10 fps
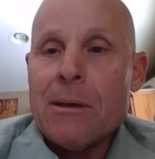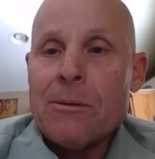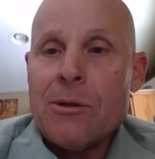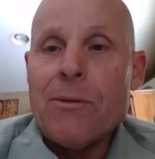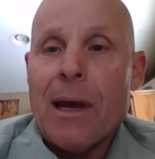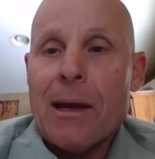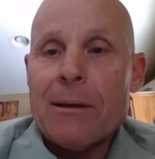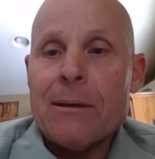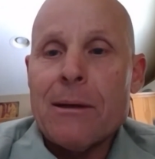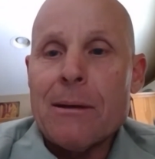do that
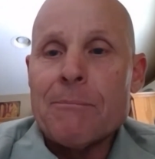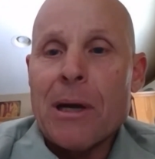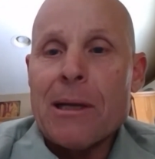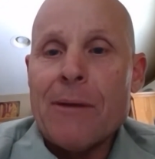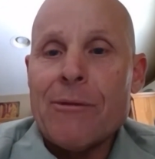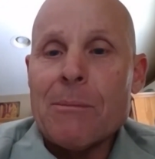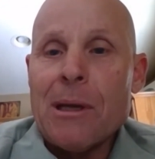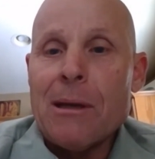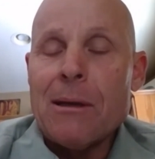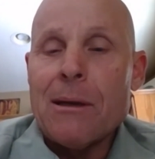by giving
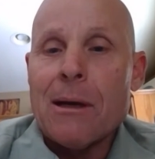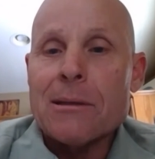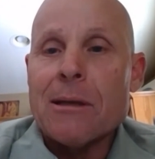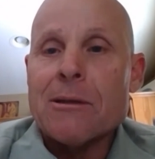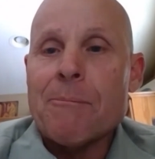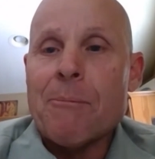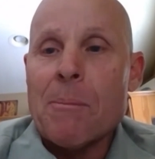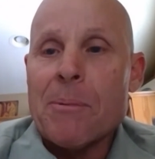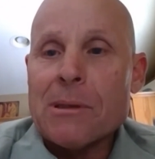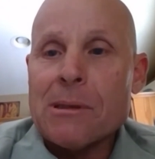me a sense of
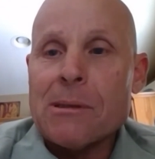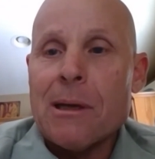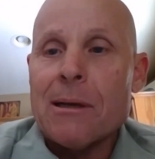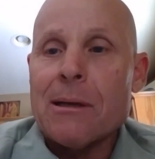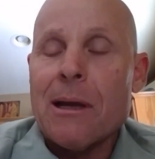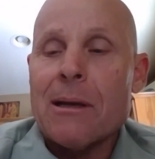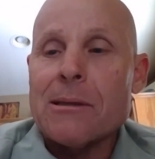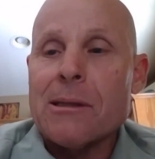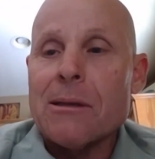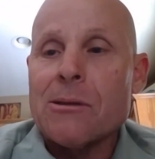purpose and a
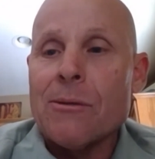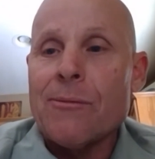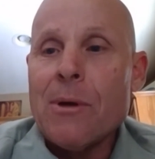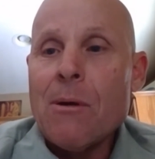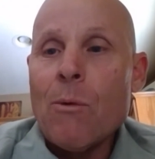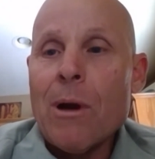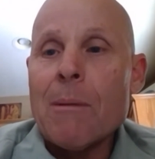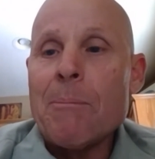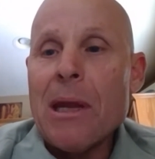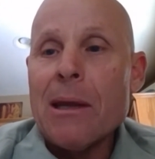sense of
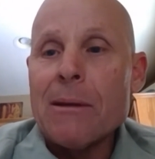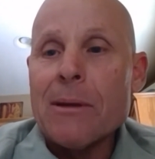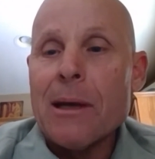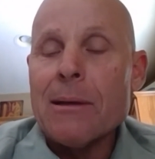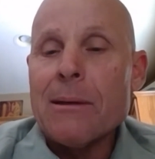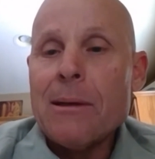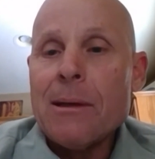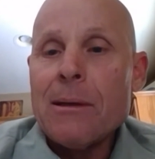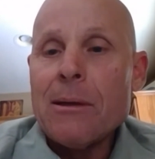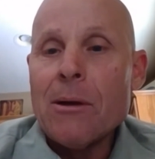well-being that,
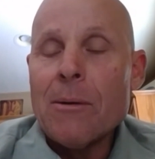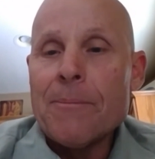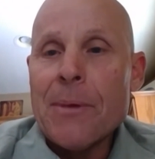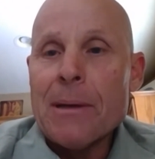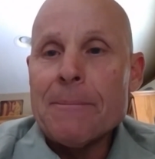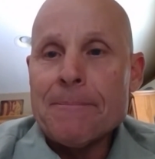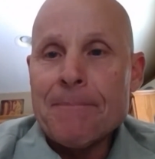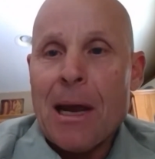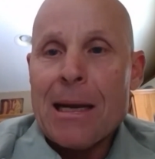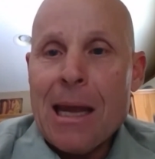you know, that
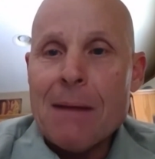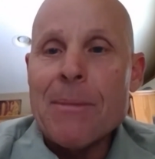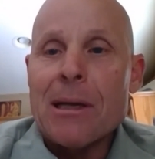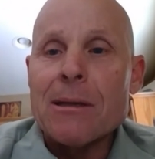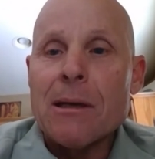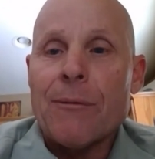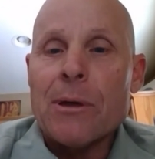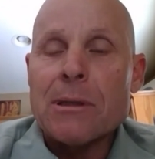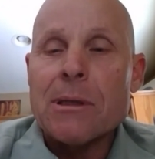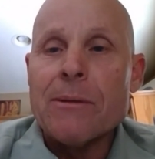I can make a
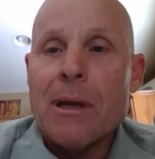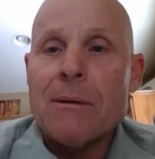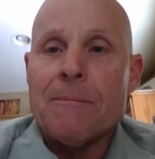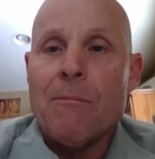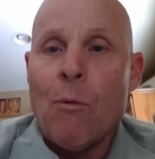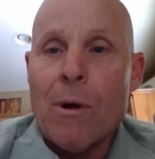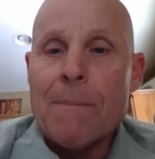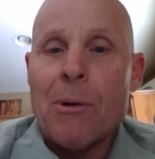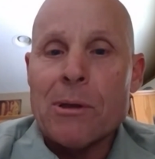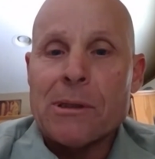difference and that one
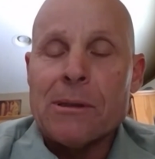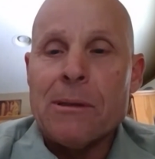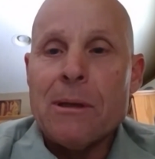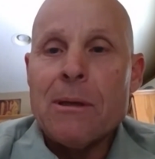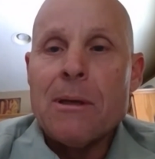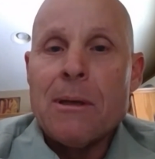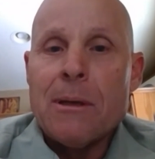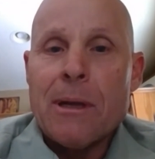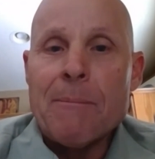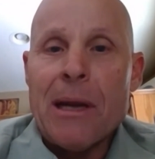person
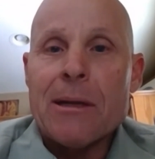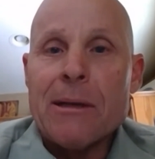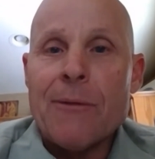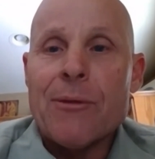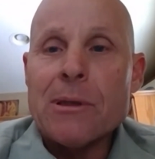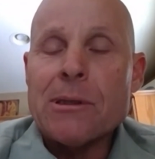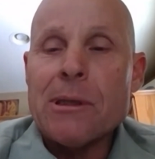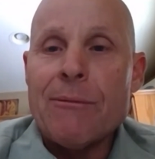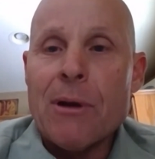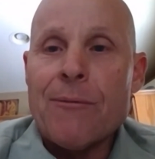can make a difference,
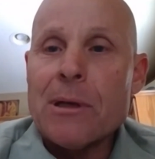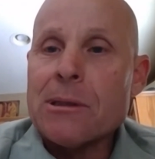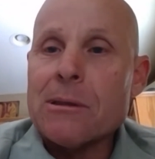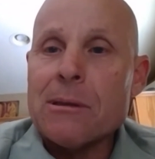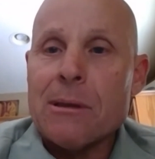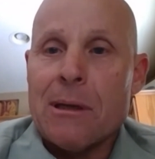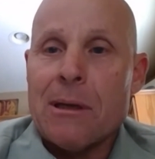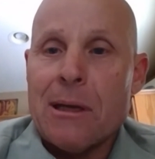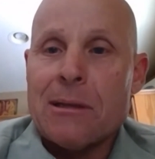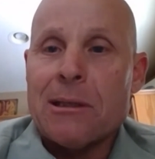even if
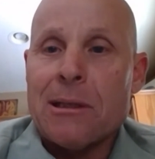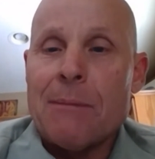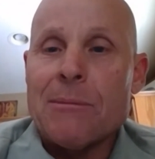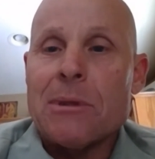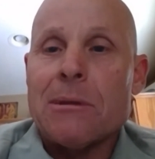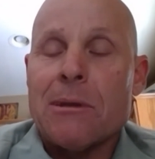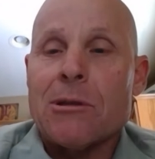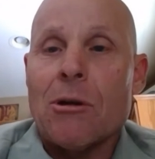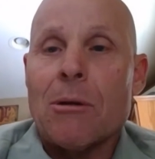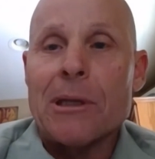it seems
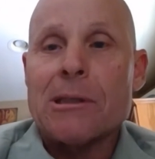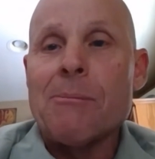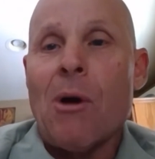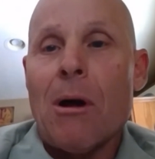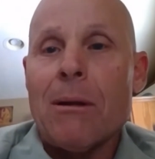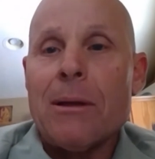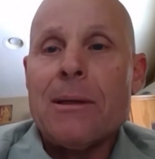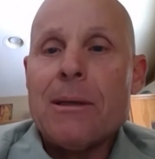discernibly small.